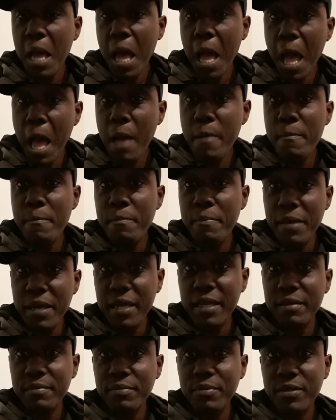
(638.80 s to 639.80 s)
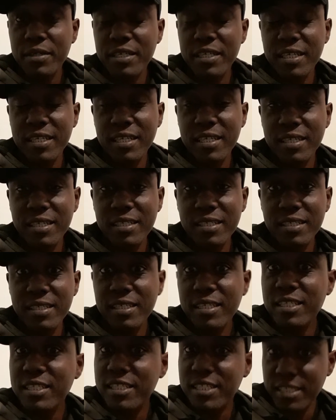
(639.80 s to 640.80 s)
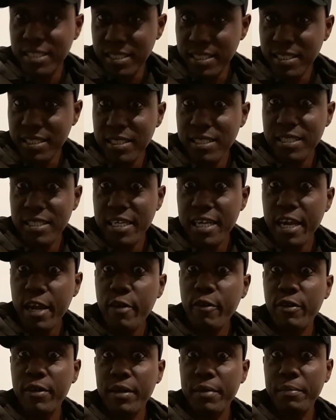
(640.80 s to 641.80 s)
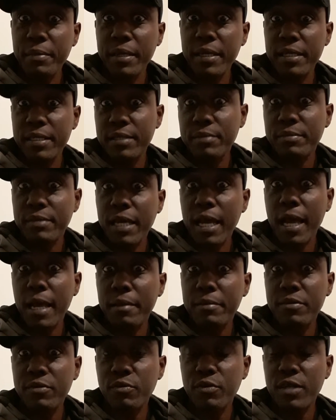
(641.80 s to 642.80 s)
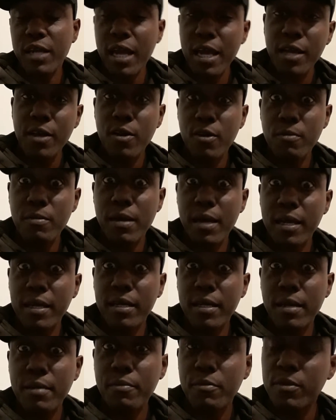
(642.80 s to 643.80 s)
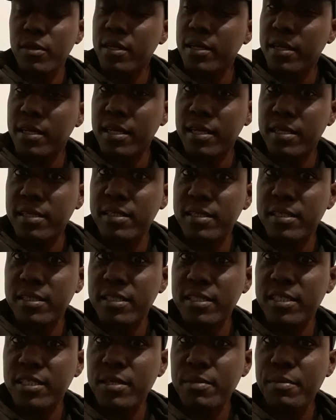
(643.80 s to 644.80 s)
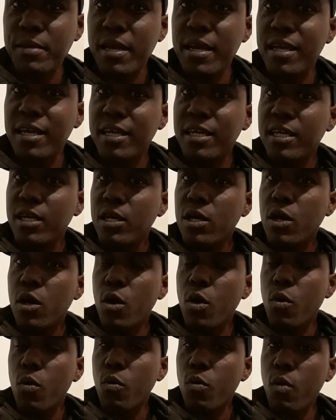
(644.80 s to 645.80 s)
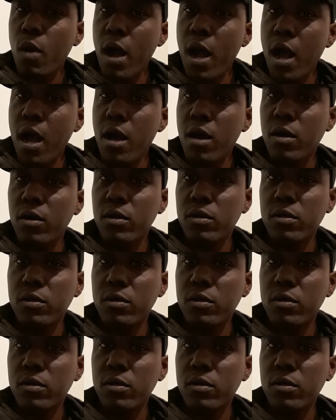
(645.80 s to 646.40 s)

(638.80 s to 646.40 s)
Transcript: I've been predicted this, and it's eerie to me sometimes when I go back and I'm looking at these things and I'm like, wow.